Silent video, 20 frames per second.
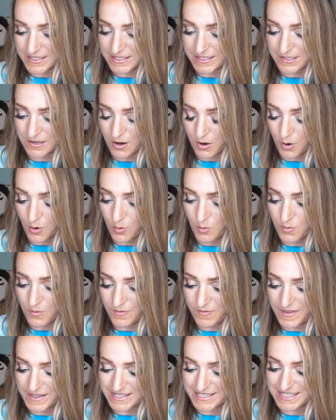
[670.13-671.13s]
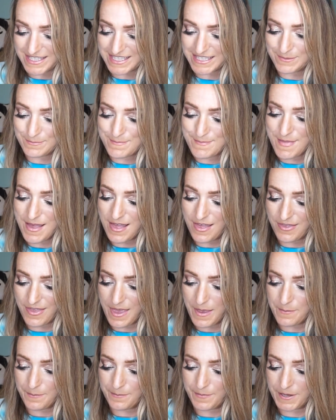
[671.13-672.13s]
So let's smell
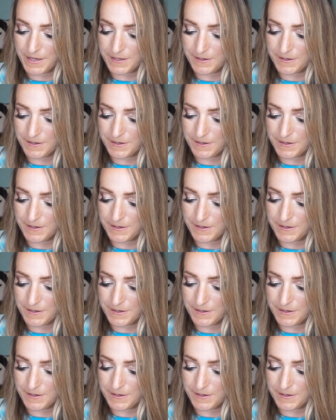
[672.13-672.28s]
them.